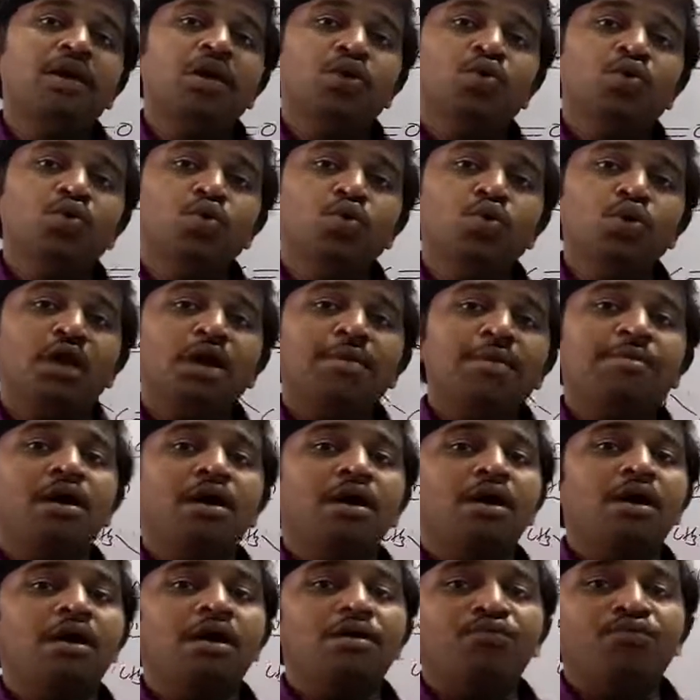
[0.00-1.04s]

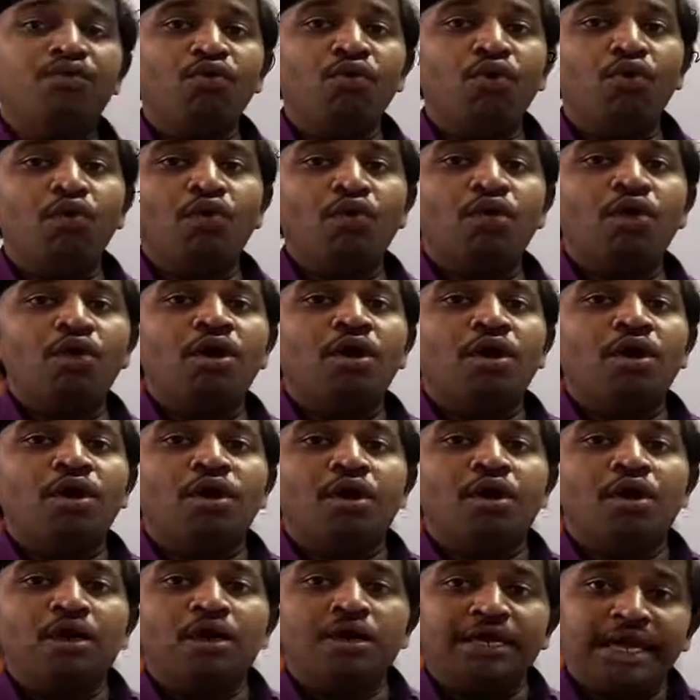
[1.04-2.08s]

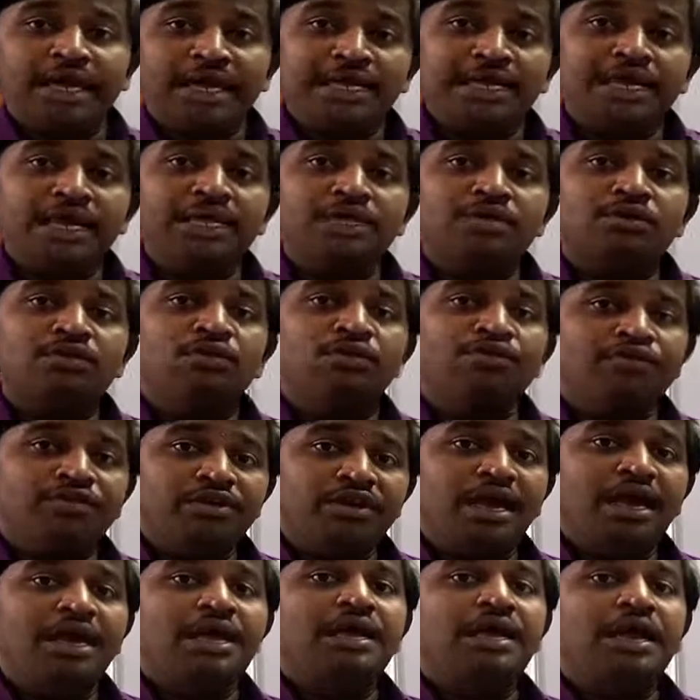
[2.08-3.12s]
2,4
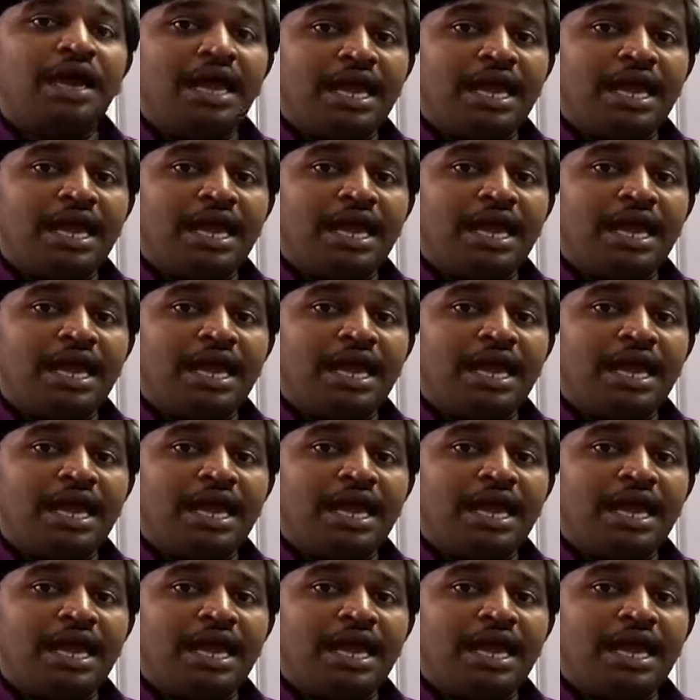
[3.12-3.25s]
dinitrophenyl